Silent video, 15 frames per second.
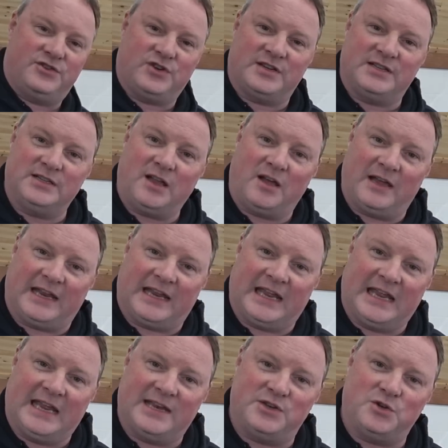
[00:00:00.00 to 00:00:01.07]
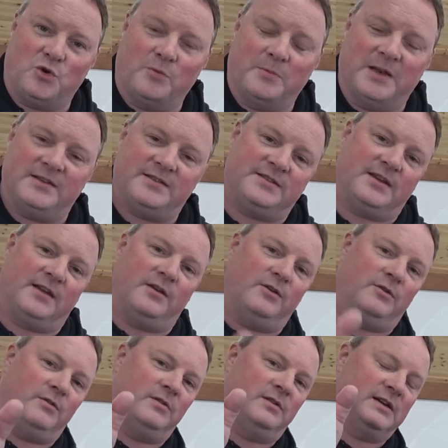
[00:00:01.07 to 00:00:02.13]
just lying here dormant.
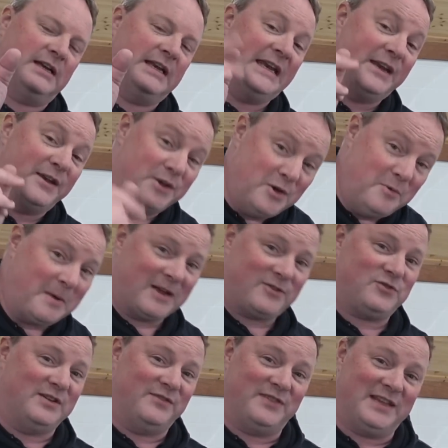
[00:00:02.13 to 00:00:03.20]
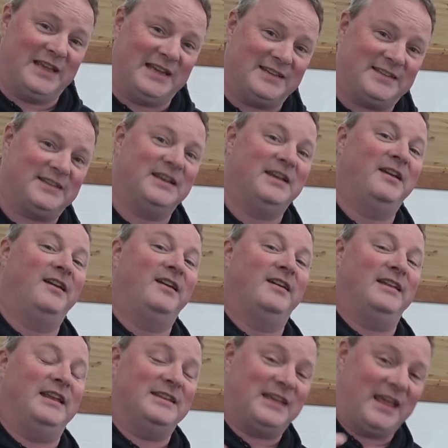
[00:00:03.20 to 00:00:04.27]
So I need a new battery for this.
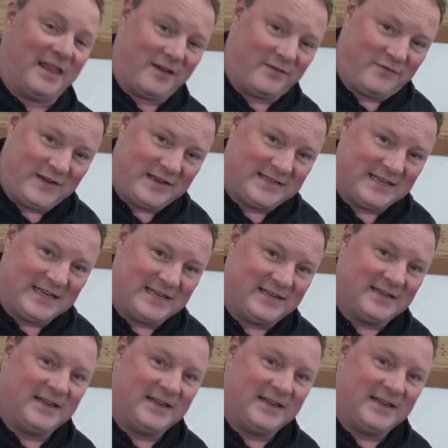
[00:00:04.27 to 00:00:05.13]
Need to get that fitted,